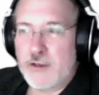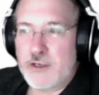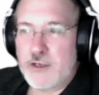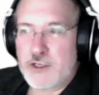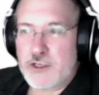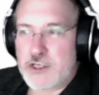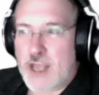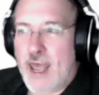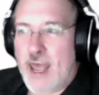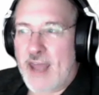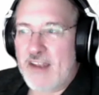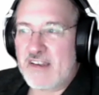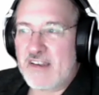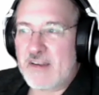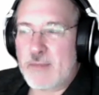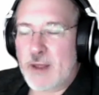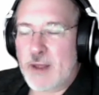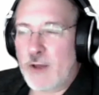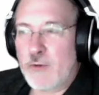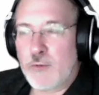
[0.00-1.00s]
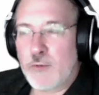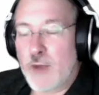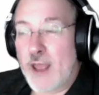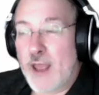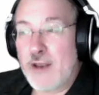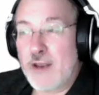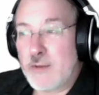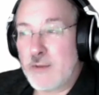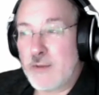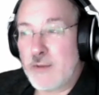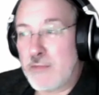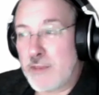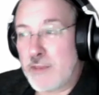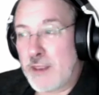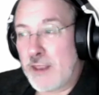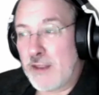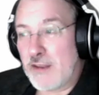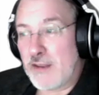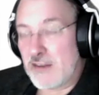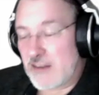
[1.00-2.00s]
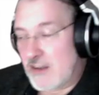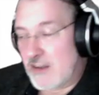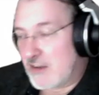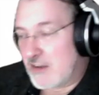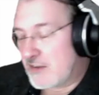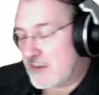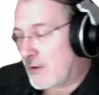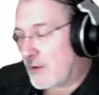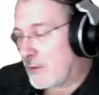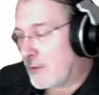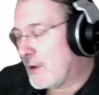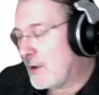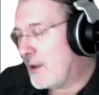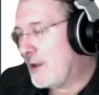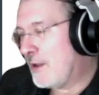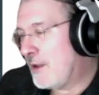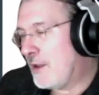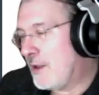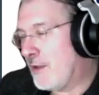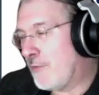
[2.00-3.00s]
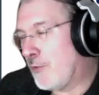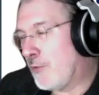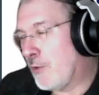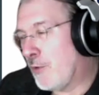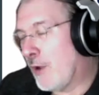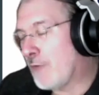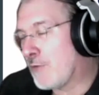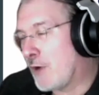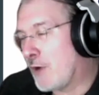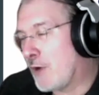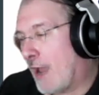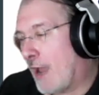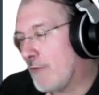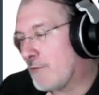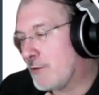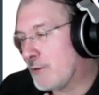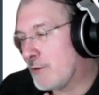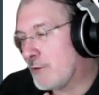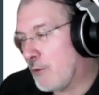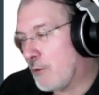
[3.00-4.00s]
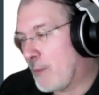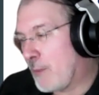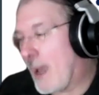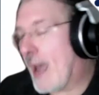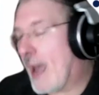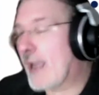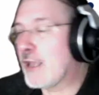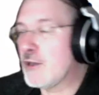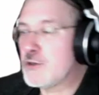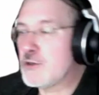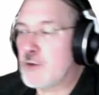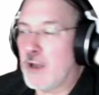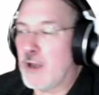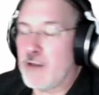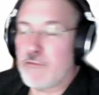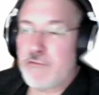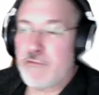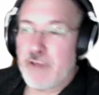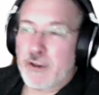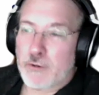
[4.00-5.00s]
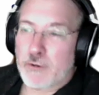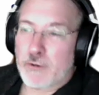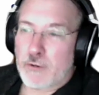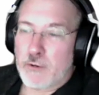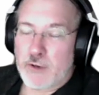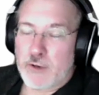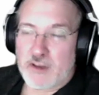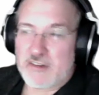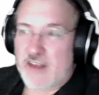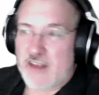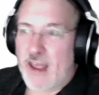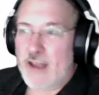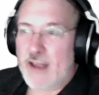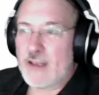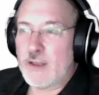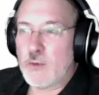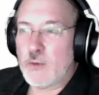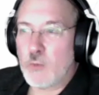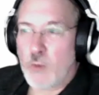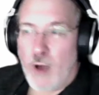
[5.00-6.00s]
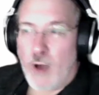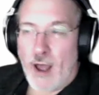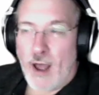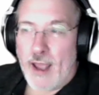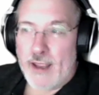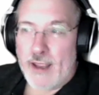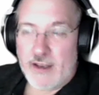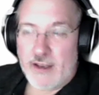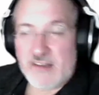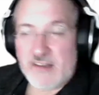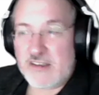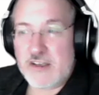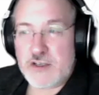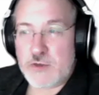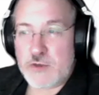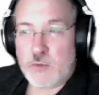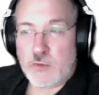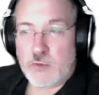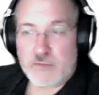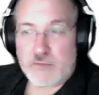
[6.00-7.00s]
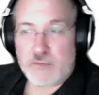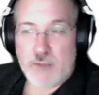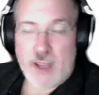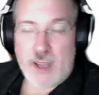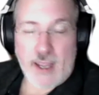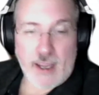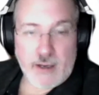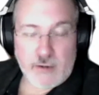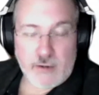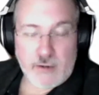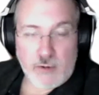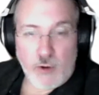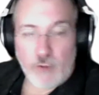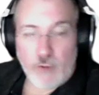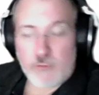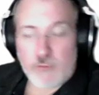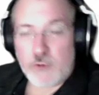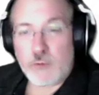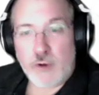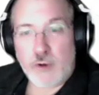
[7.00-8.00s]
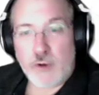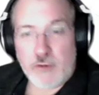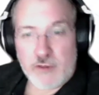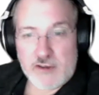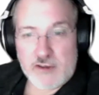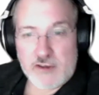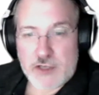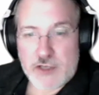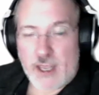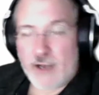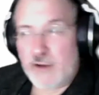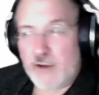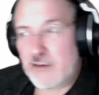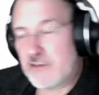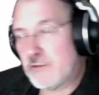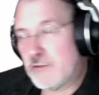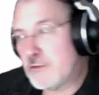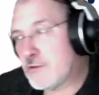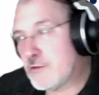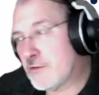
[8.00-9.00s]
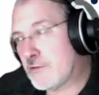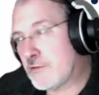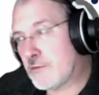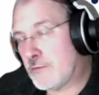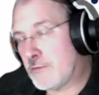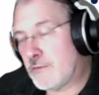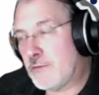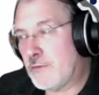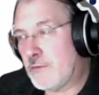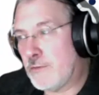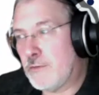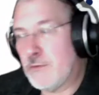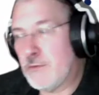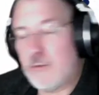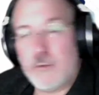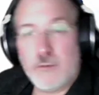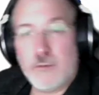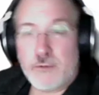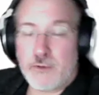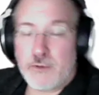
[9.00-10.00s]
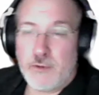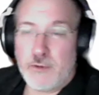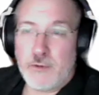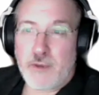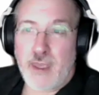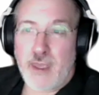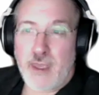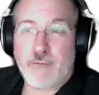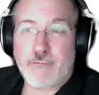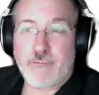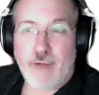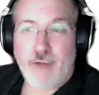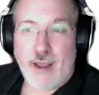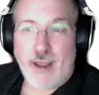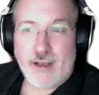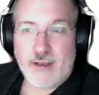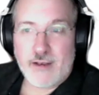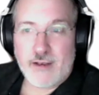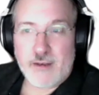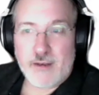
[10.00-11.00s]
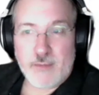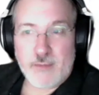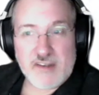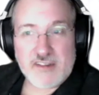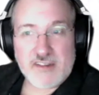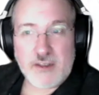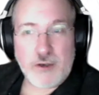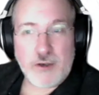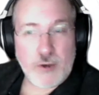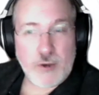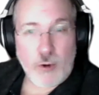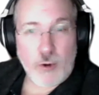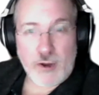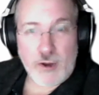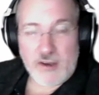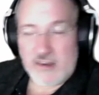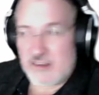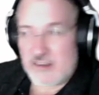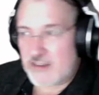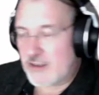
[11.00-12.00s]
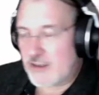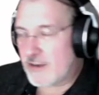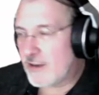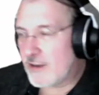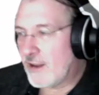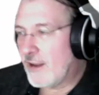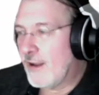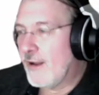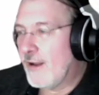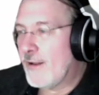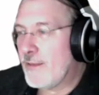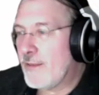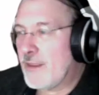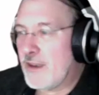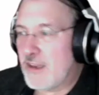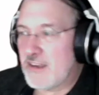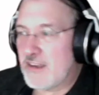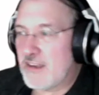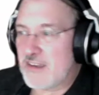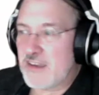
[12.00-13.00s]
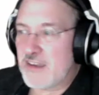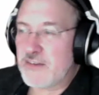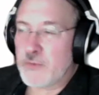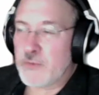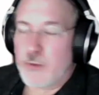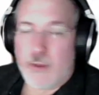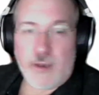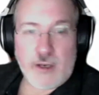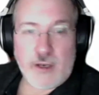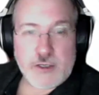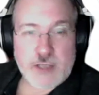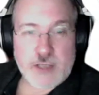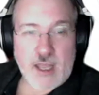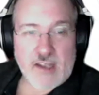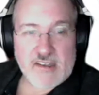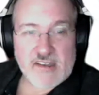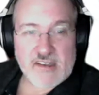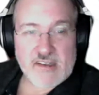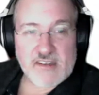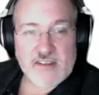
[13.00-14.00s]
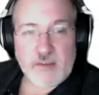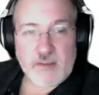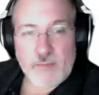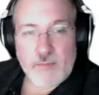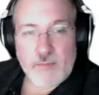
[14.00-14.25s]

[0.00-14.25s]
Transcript: chats about random things. And so if you ever have to go back and try to figure out exactly why a decision was made over one of these channels, you can't find it. And it's the noise that exists within a chat system.